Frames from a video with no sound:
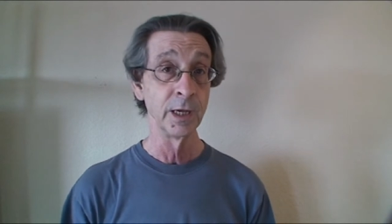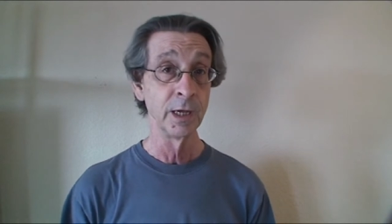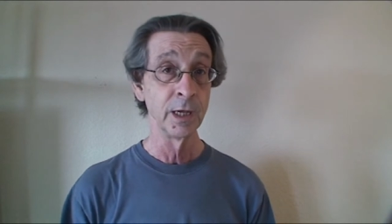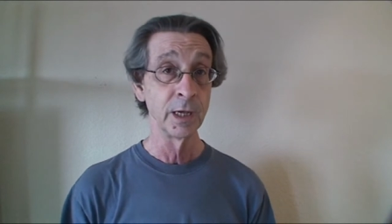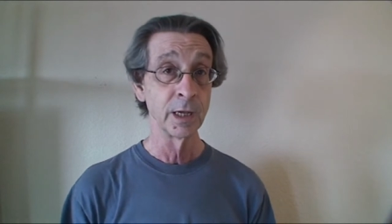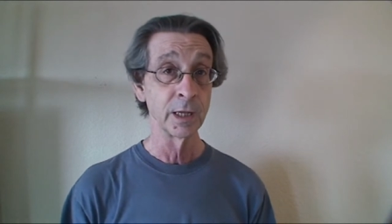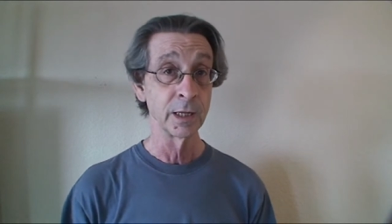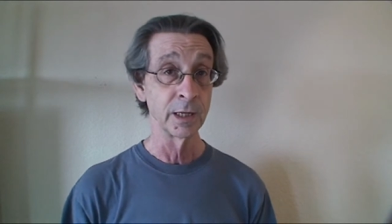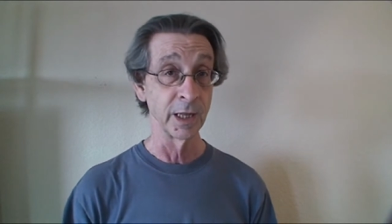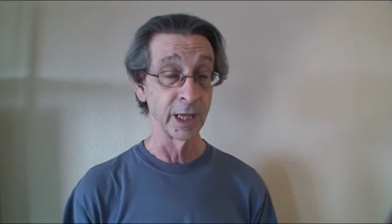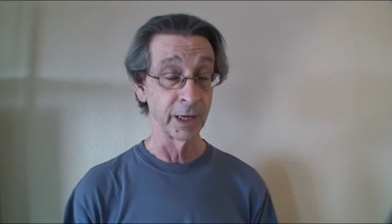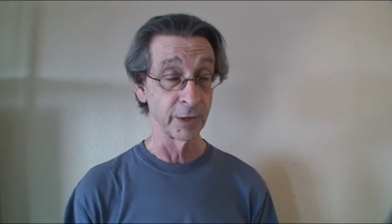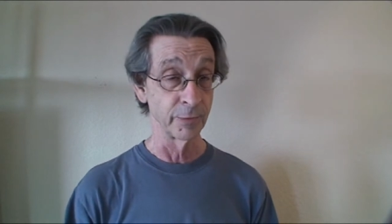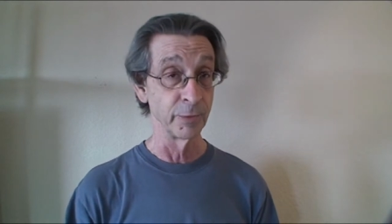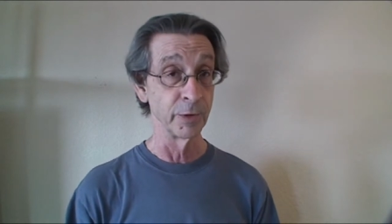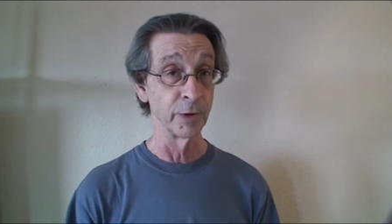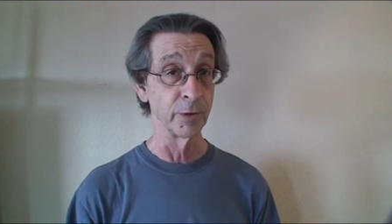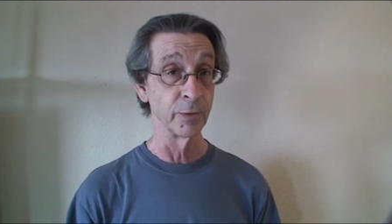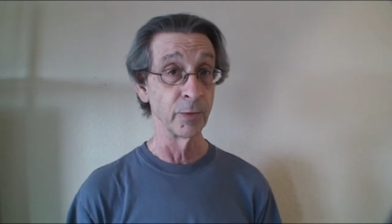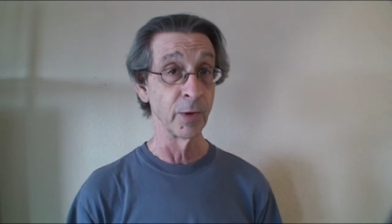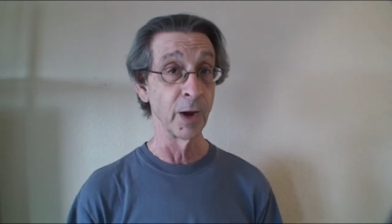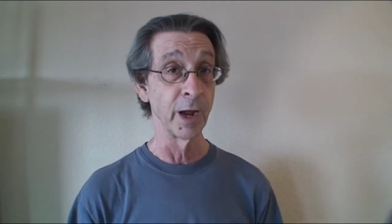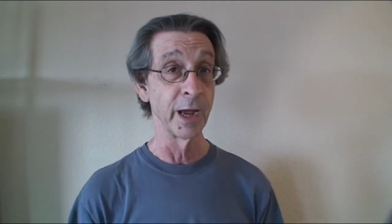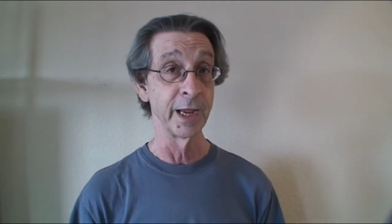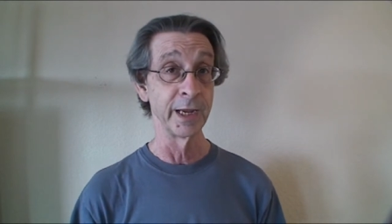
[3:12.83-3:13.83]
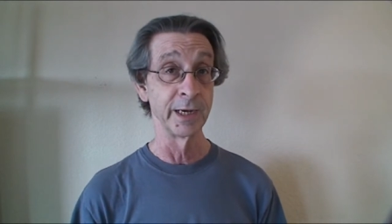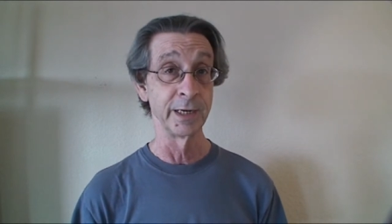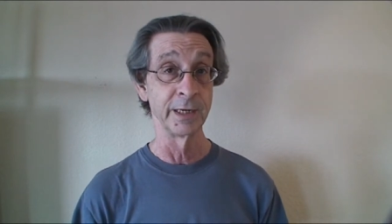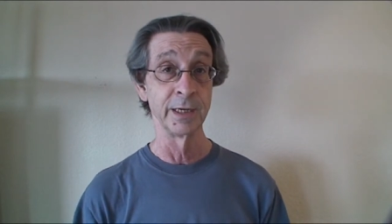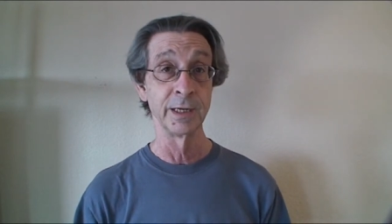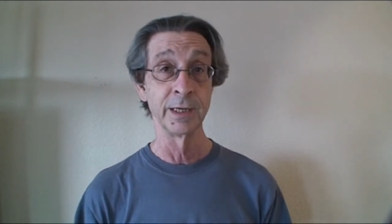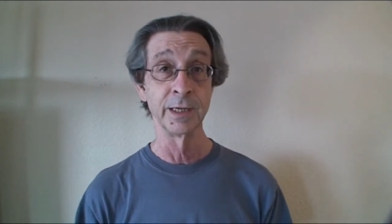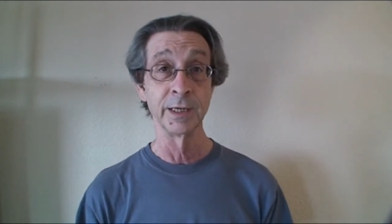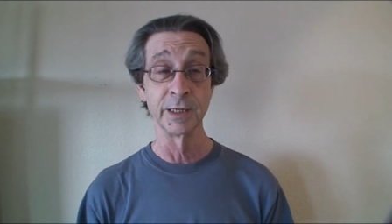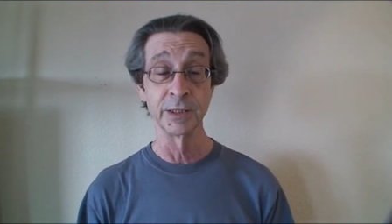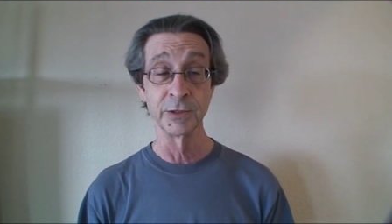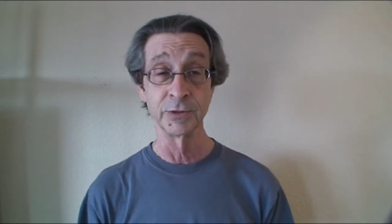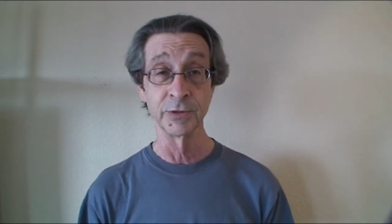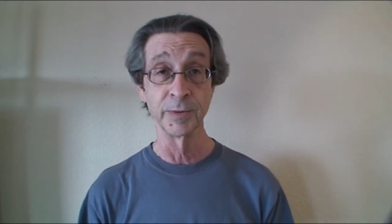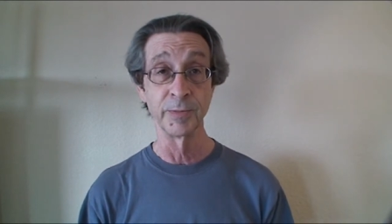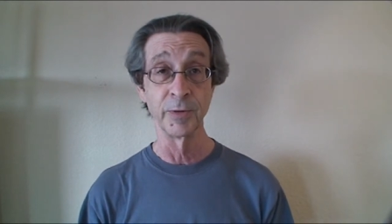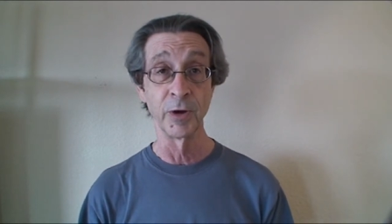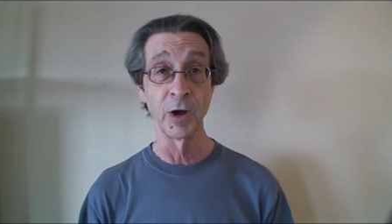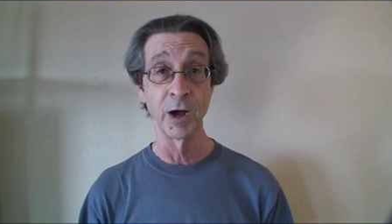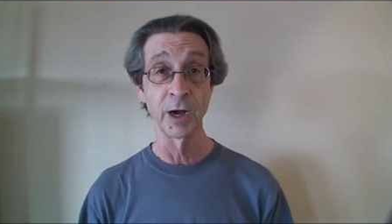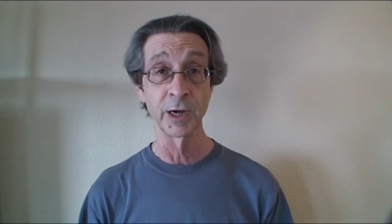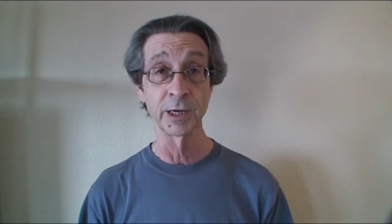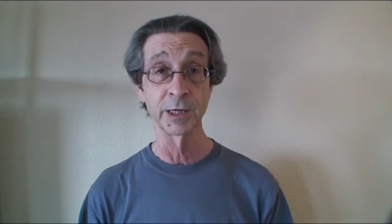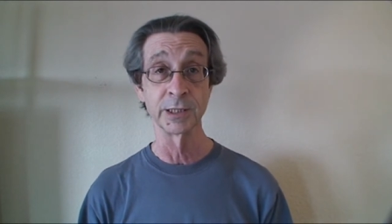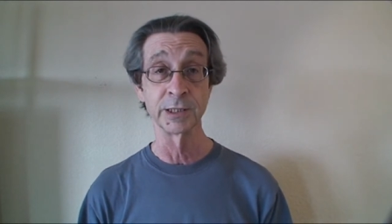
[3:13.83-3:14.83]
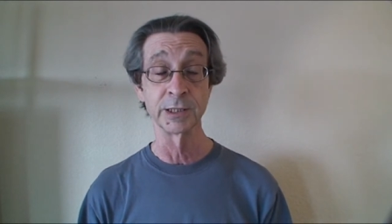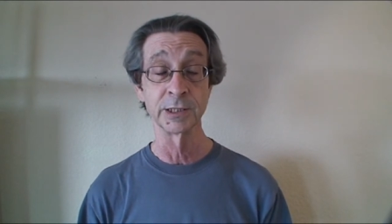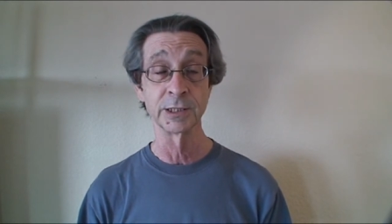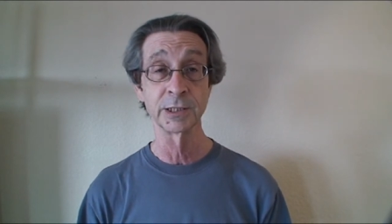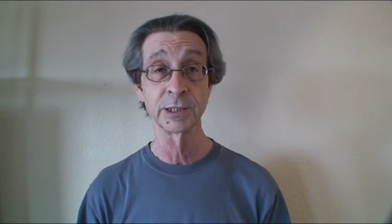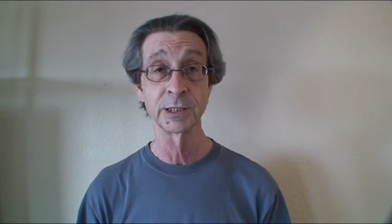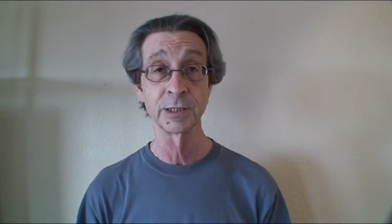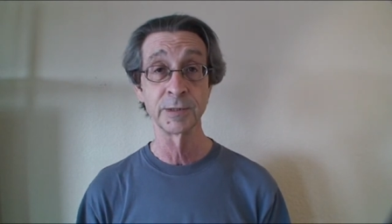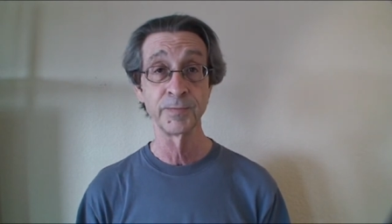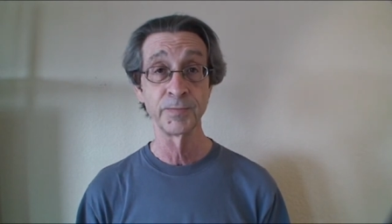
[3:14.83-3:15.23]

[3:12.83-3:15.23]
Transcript: like Will Wright and Trip Hawkins?